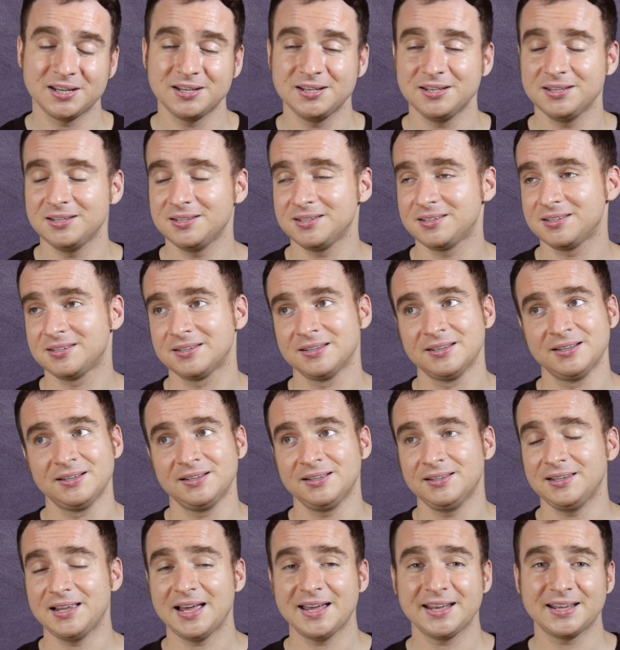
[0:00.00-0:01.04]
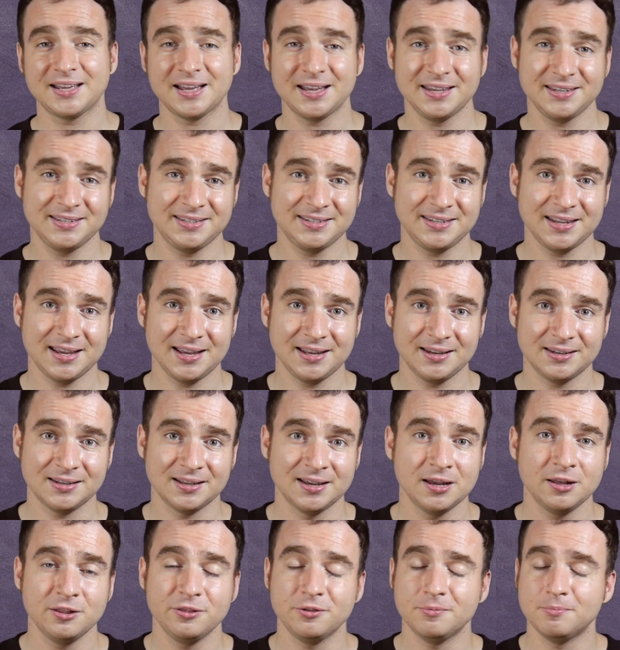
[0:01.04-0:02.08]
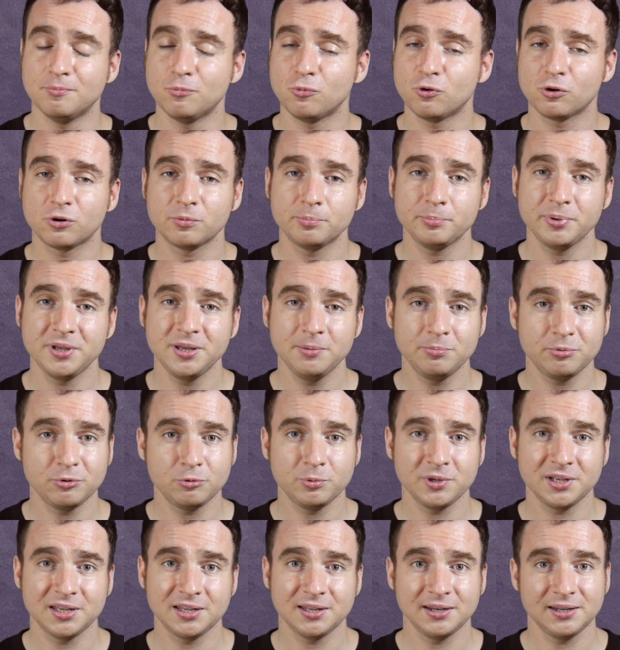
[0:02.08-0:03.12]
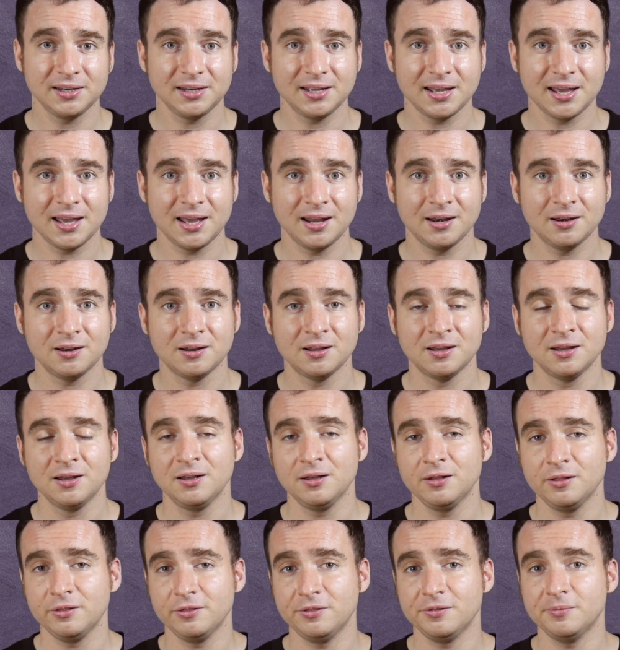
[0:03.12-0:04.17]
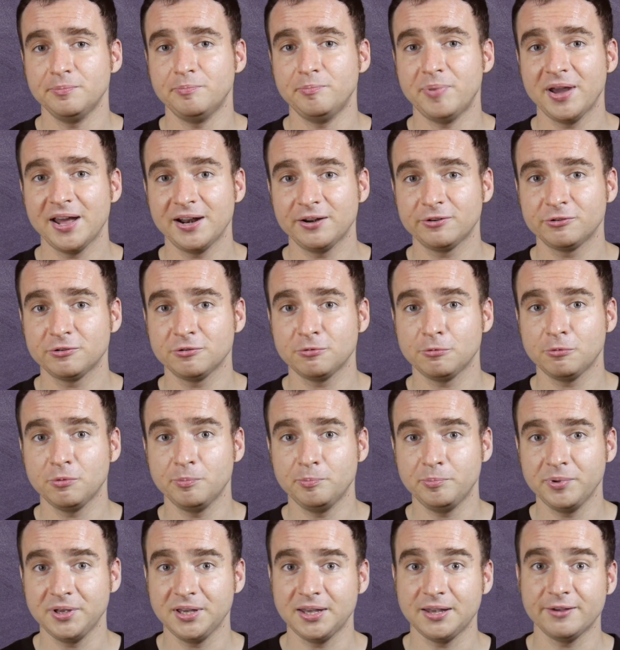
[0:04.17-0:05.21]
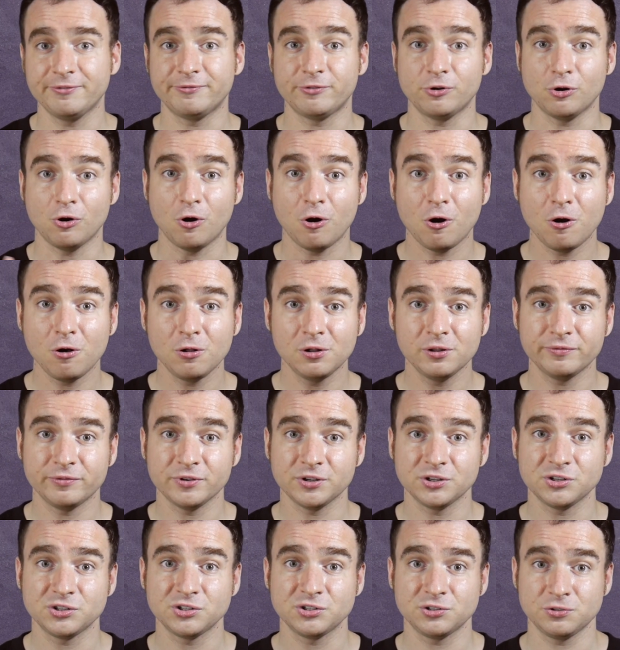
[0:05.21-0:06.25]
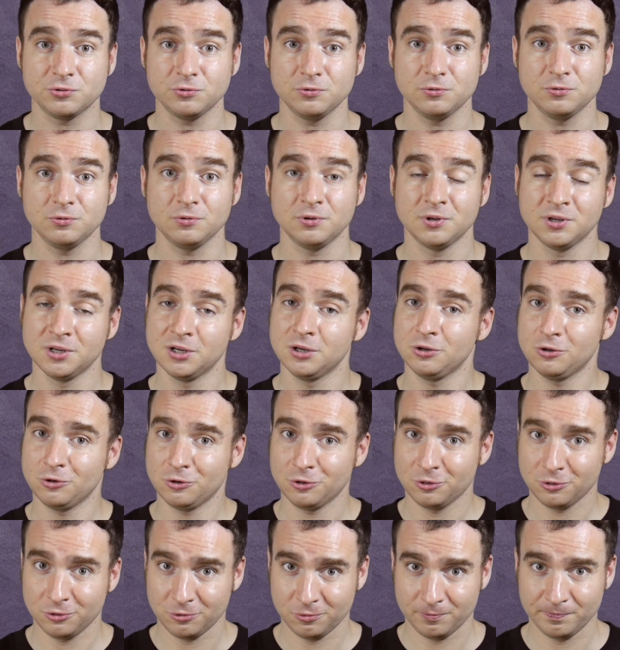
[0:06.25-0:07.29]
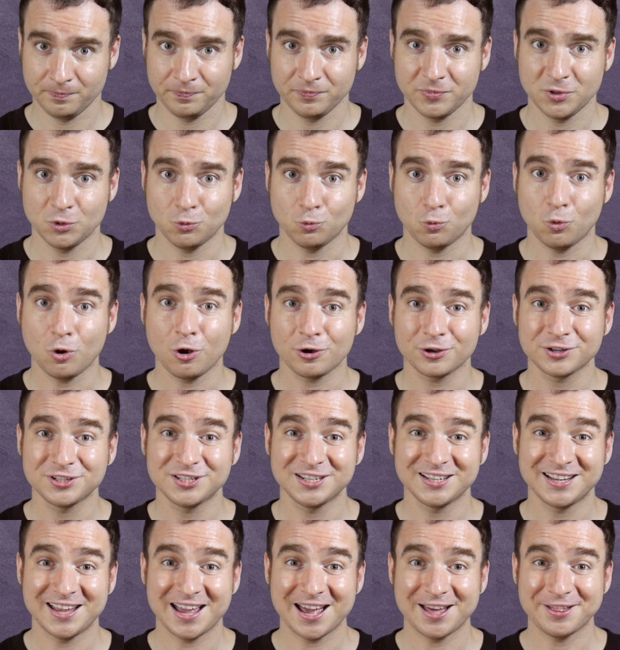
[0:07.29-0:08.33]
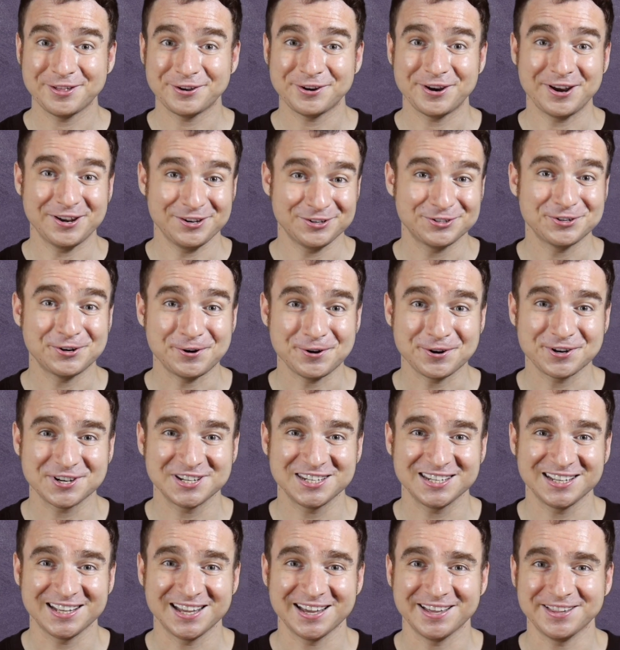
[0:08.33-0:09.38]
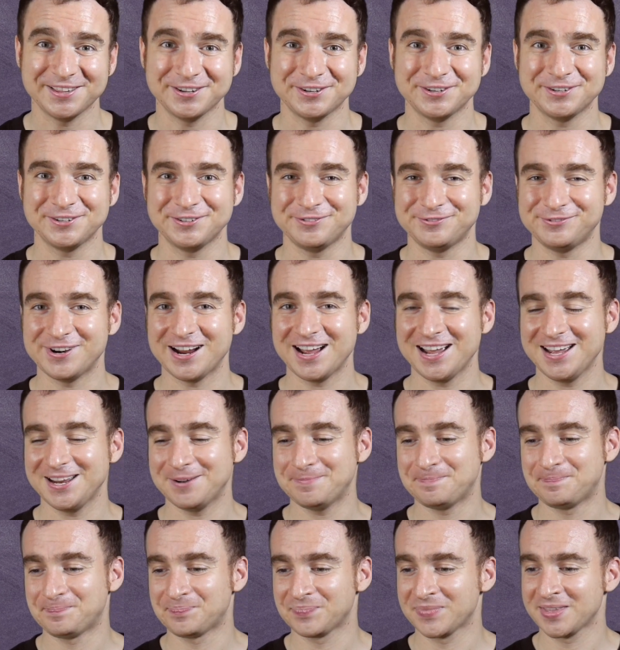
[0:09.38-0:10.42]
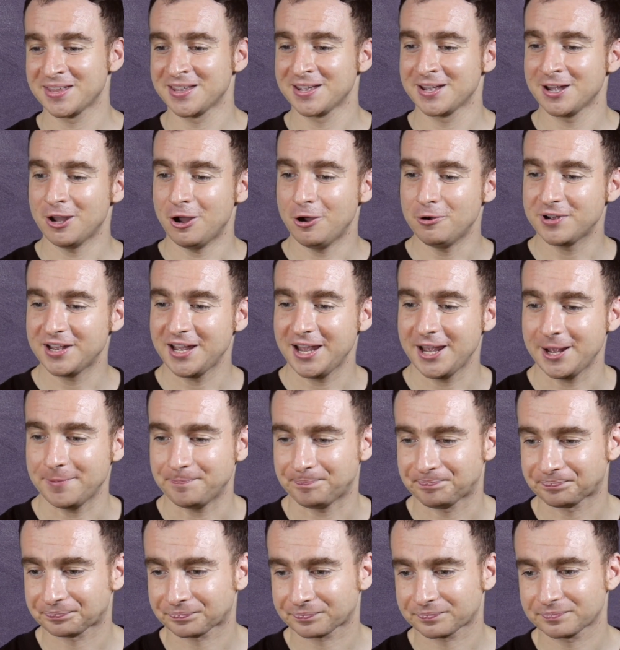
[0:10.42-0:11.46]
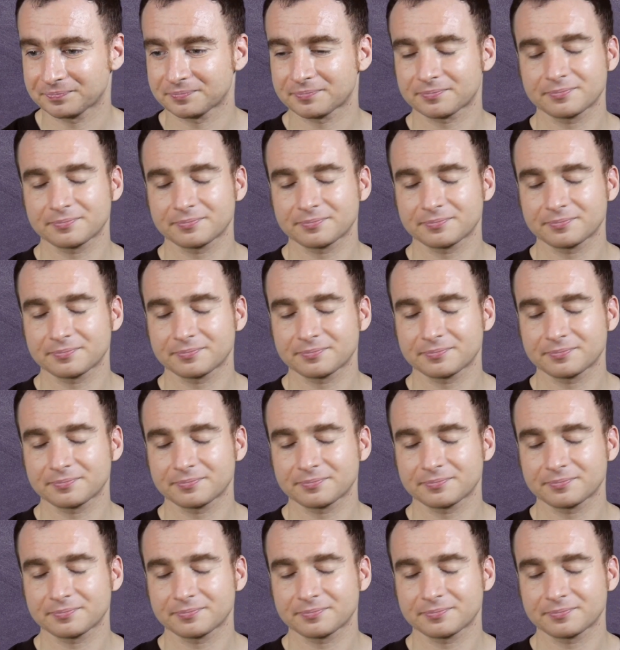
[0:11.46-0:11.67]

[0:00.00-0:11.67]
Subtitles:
because like I said, the more people we can get, the better it will be for all of us to walk together and talk together, right? Okay,